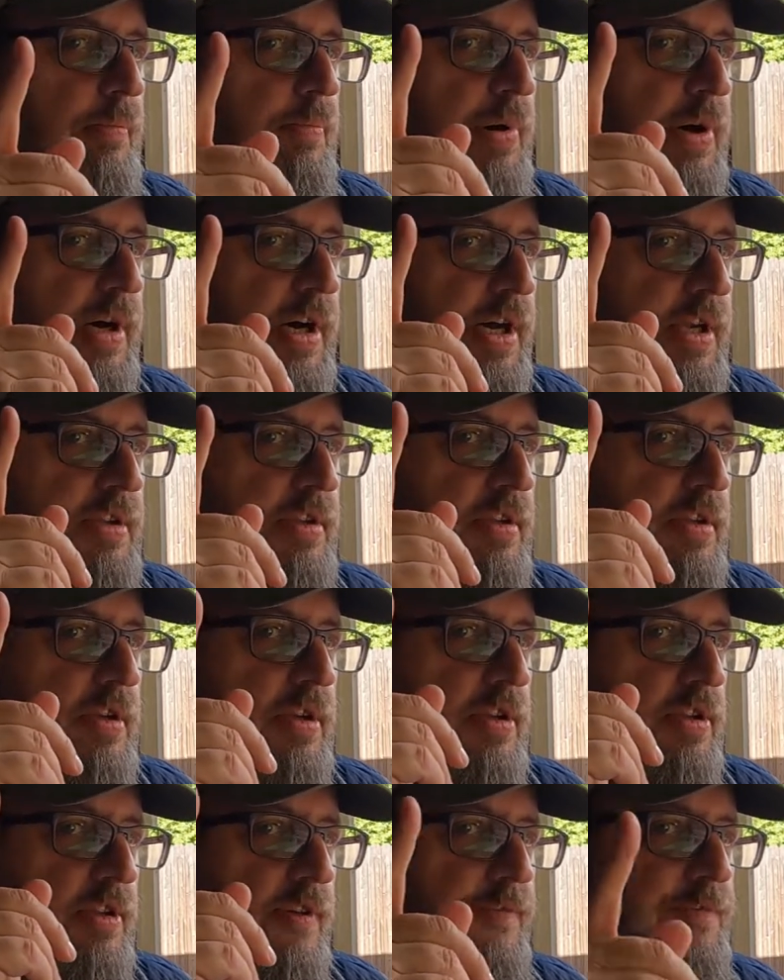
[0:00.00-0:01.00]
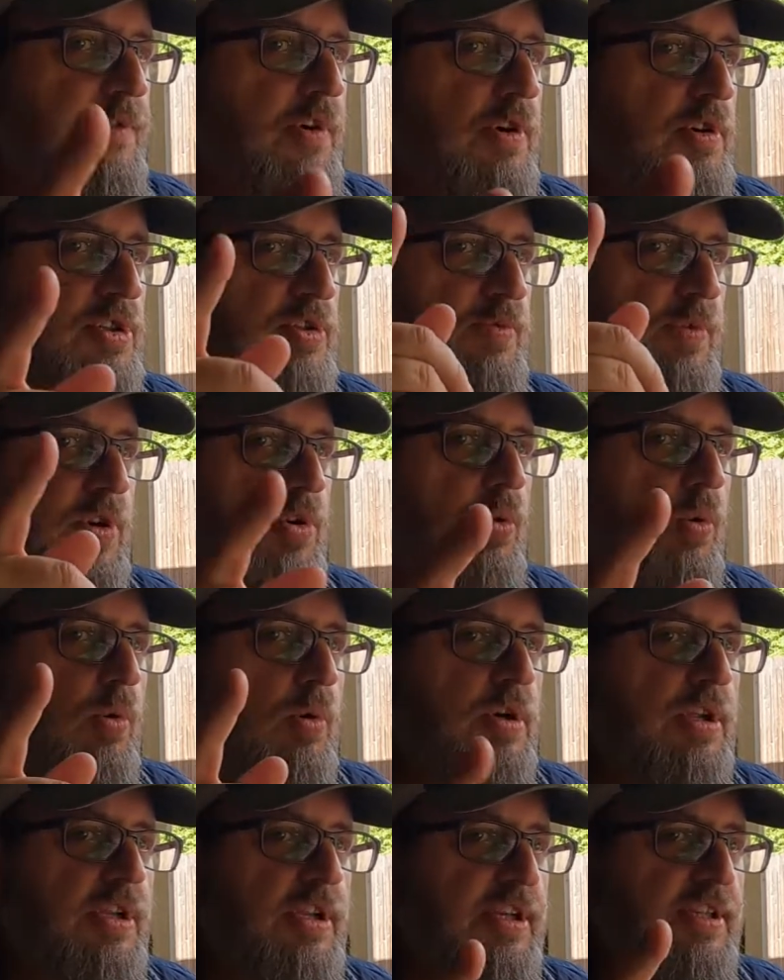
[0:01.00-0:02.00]
but the first
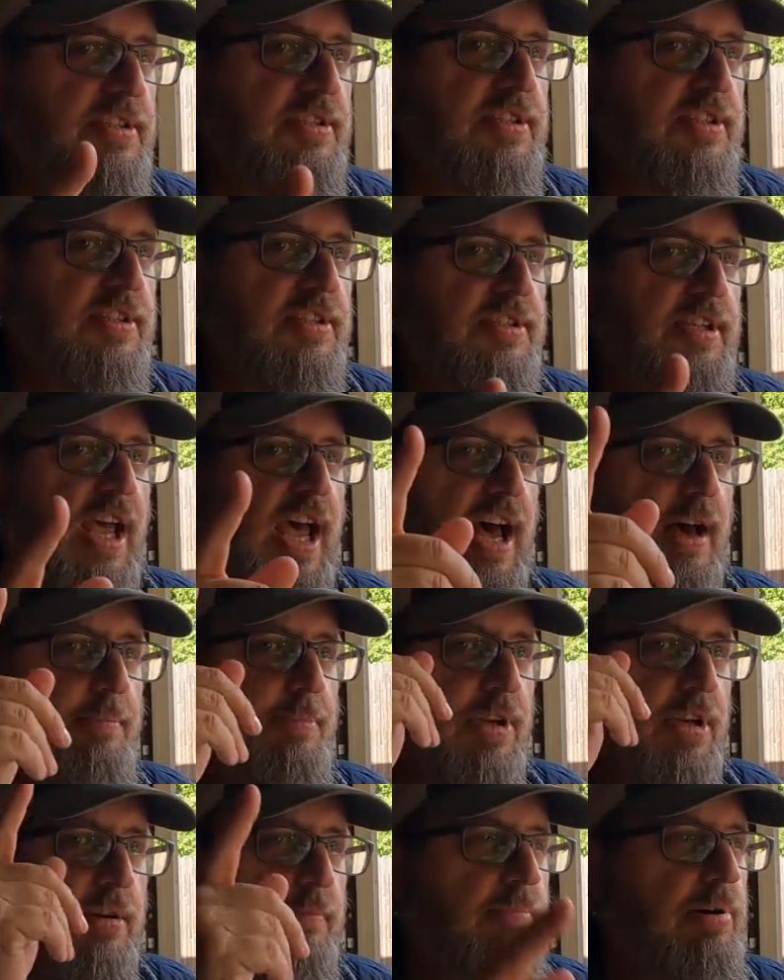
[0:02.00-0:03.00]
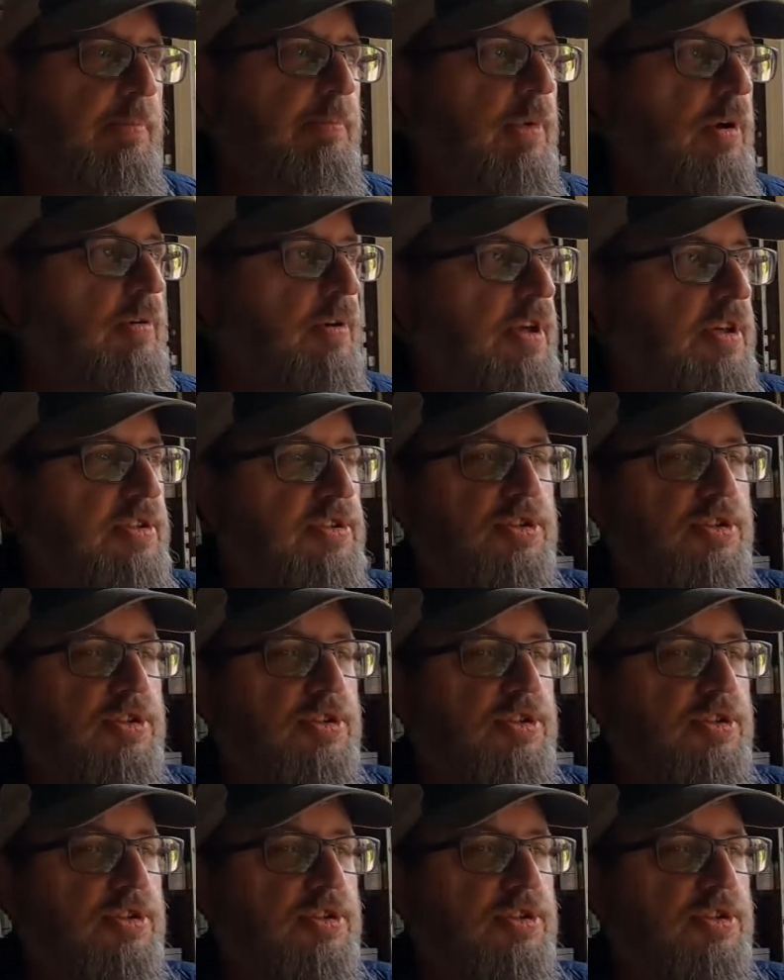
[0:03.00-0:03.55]
recorded instance happened in Pomona.